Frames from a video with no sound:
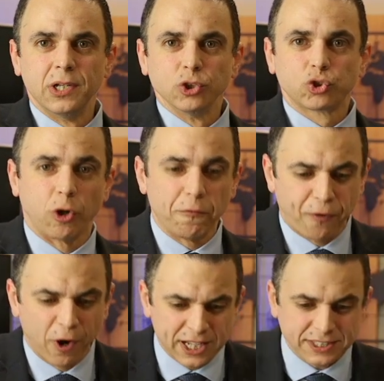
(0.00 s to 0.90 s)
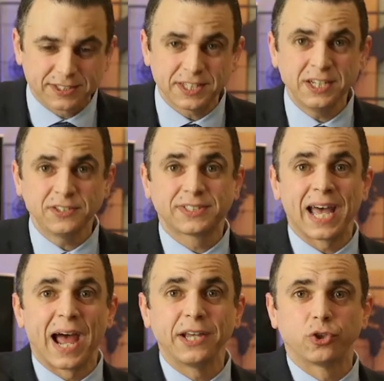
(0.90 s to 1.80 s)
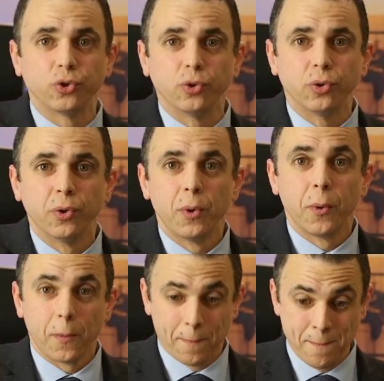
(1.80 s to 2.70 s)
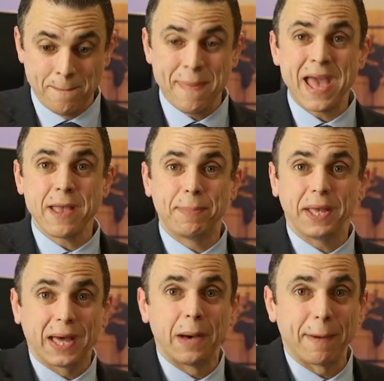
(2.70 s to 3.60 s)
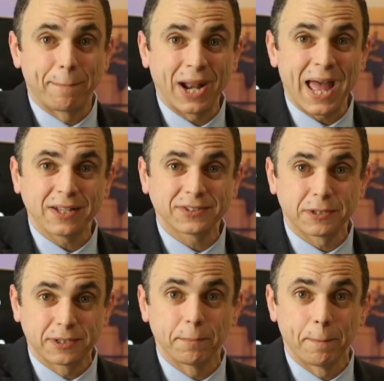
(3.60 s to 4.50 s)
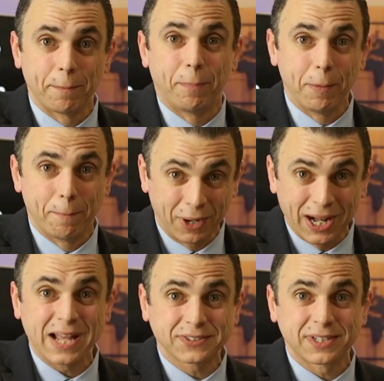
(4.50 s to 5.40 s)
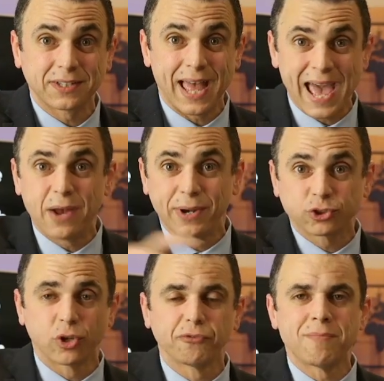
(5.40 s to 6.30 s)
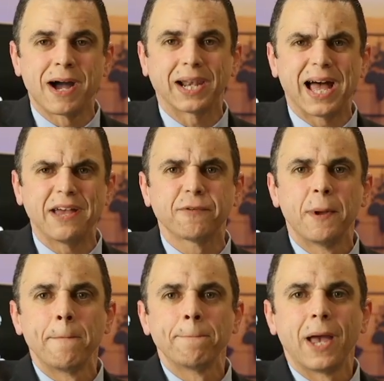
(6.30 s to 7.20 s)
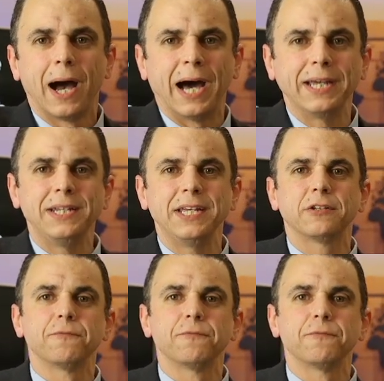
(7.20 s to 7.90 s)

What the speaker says: So for the things that I do may become a blessed areas of my life, I need